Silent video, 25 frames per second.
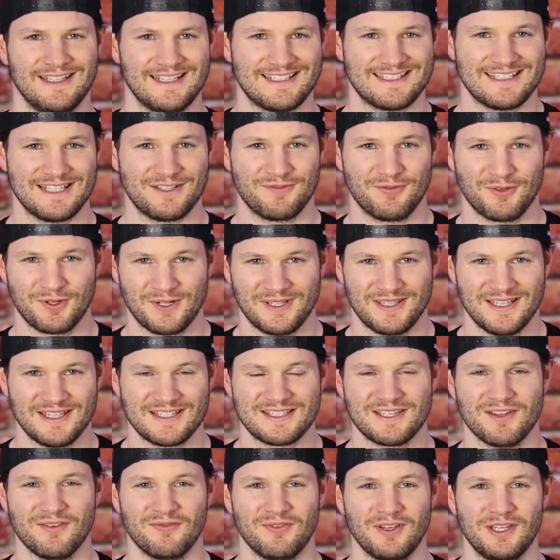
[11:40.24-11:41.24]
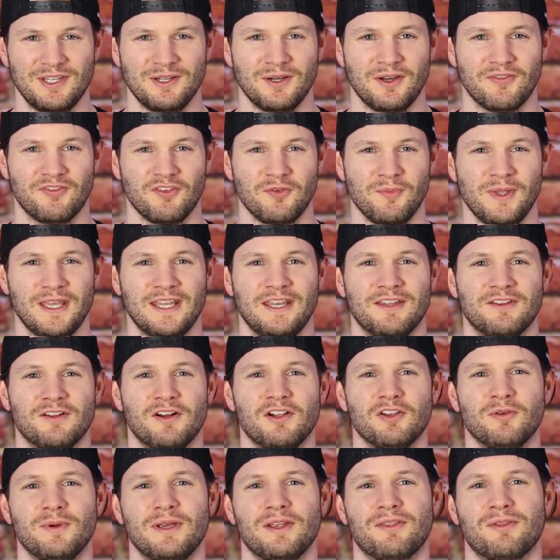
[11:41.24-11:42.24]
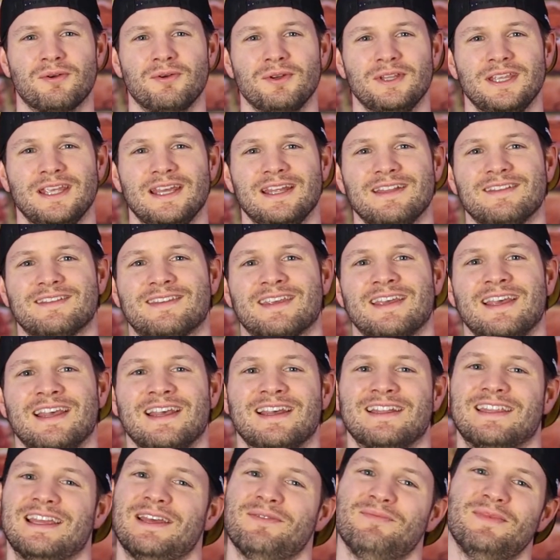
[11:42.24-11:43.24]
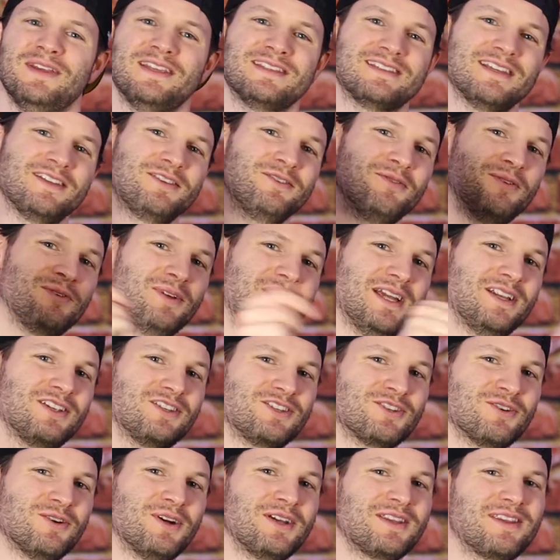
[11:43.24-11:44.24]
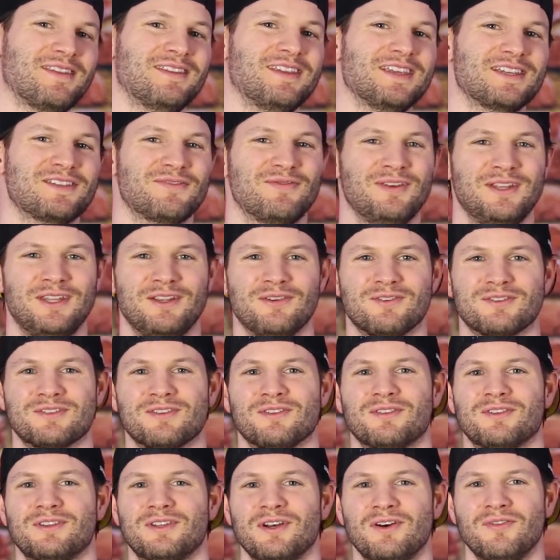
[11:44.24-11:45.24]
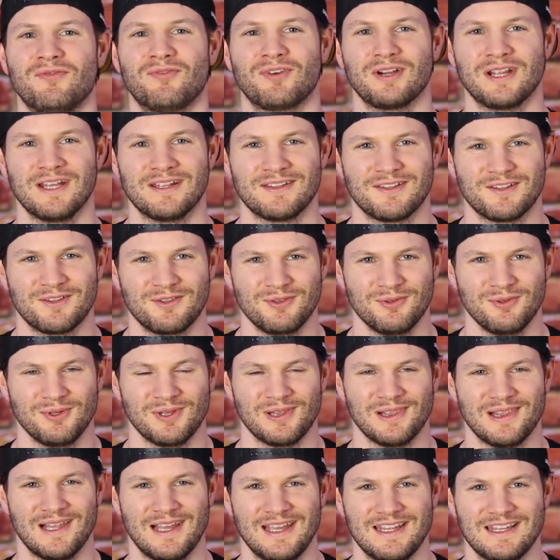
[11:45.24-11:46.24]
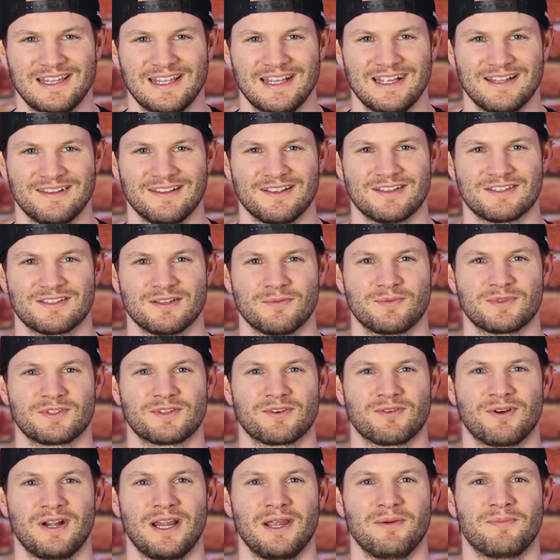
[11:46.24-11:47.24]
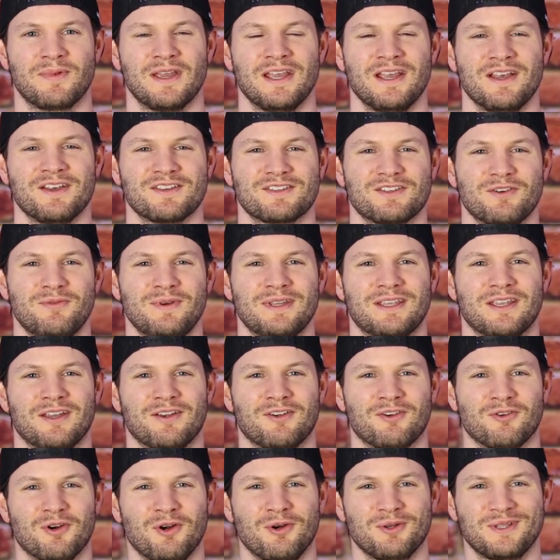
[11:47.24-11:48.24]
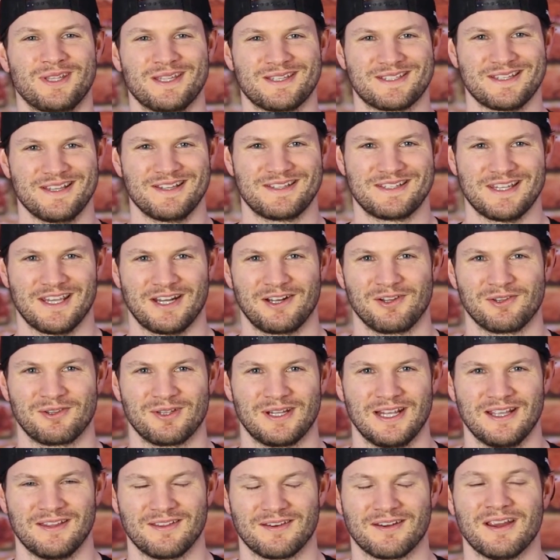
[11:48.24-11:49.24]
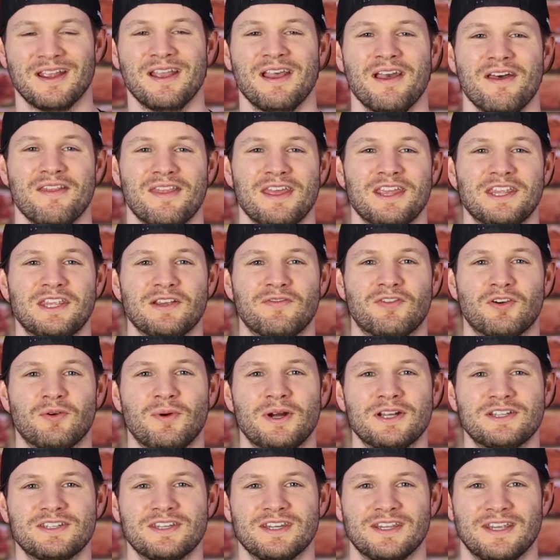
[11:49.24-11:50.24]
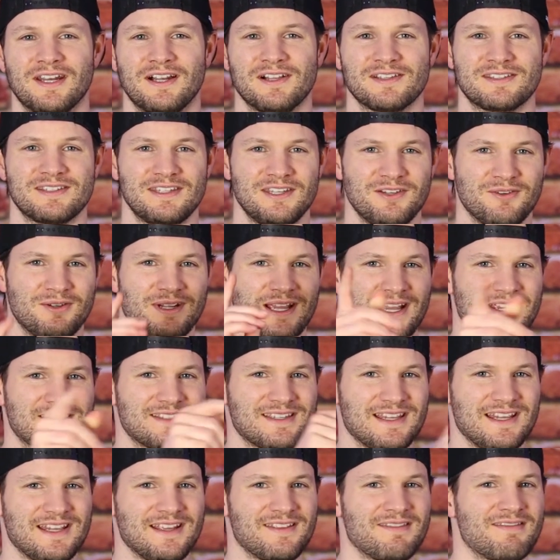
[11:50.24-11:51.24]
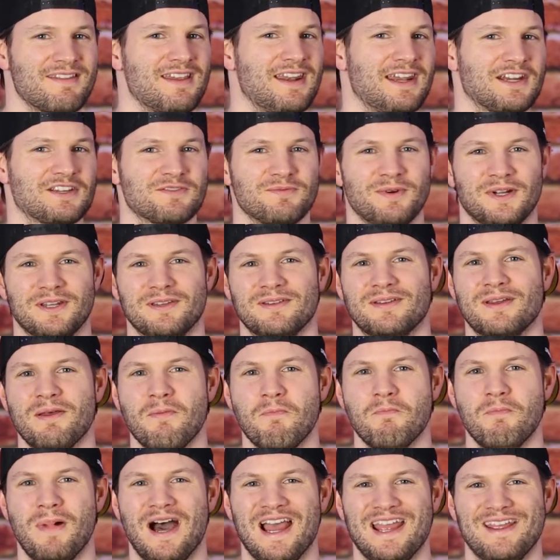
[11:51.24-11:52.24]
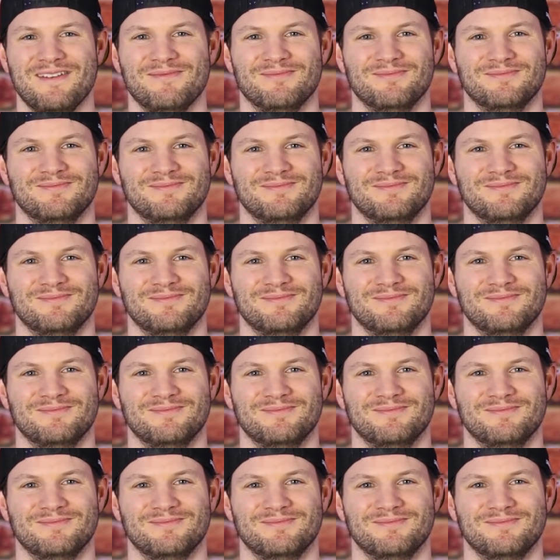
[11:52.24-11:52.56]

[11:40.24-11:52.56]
that's it for this video. If you made it all the way through the end, that means that you enjoyed this video. So don't forget to like and subscribe so we can grow this channel together. Thank you for watching, and I'll see you guys in the next one. Bye.